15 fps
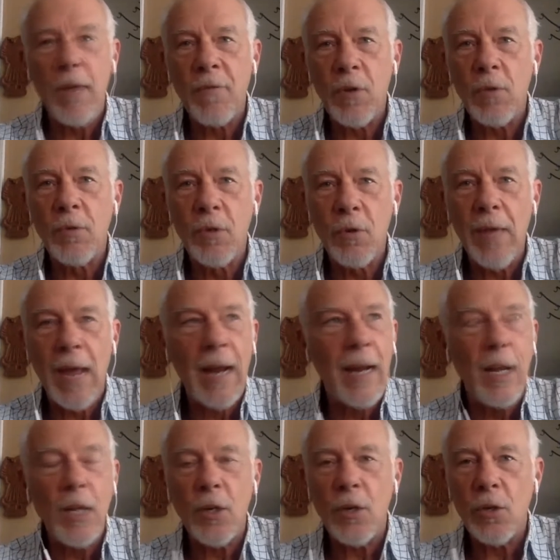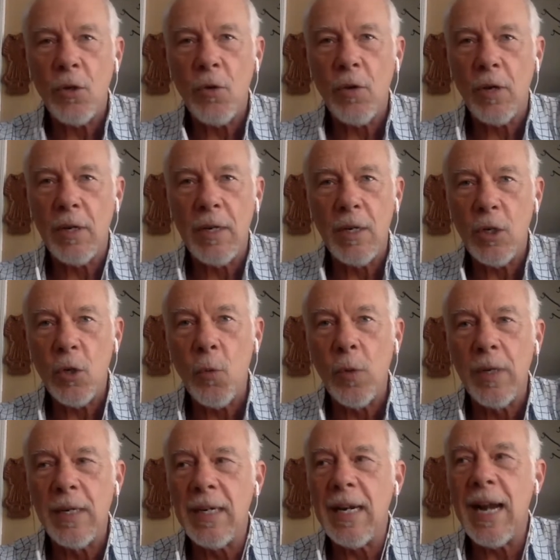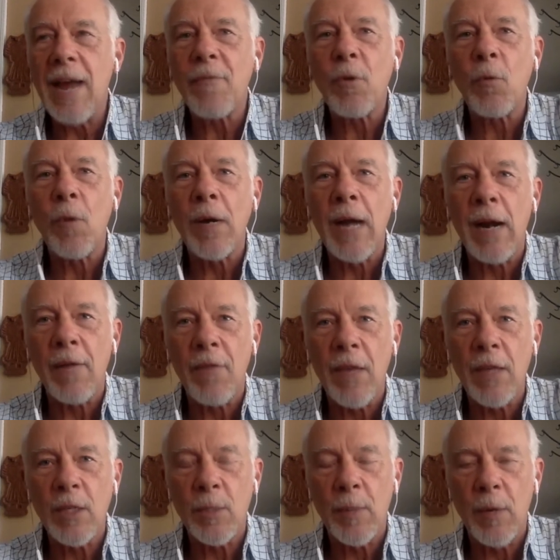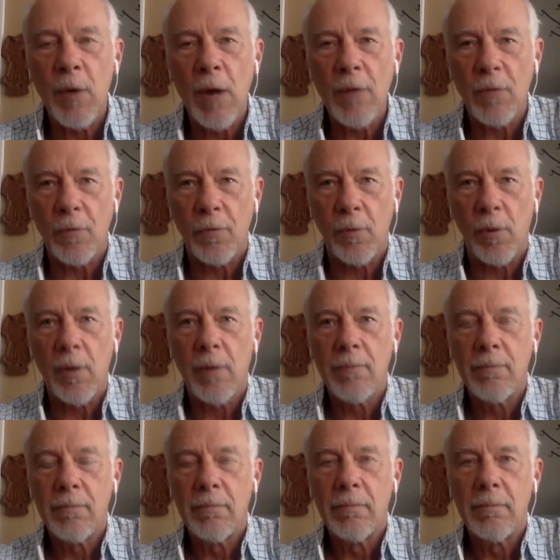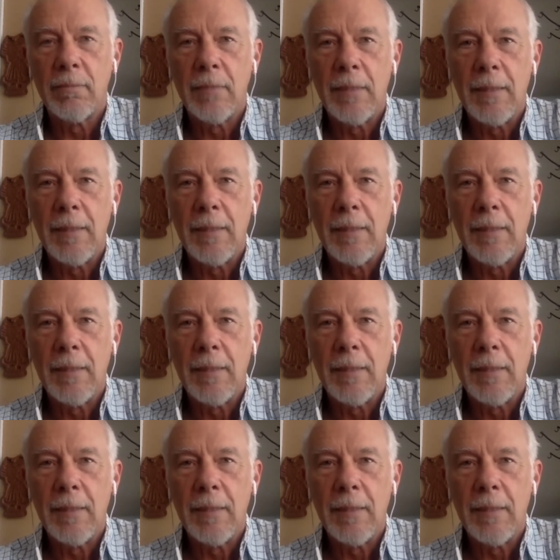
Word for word: if you do that, it, you could you would never run out of things to be grateful for. Right.